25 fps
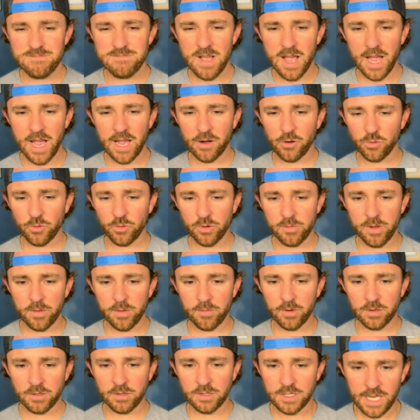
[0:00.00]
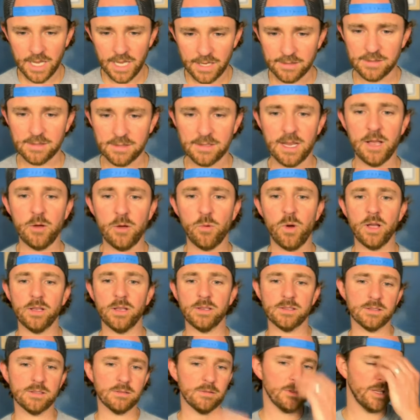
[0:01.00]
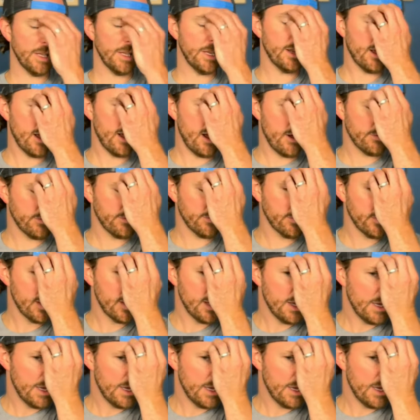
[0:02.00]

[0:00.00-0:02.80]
I don't remember. Yes, it was leading off.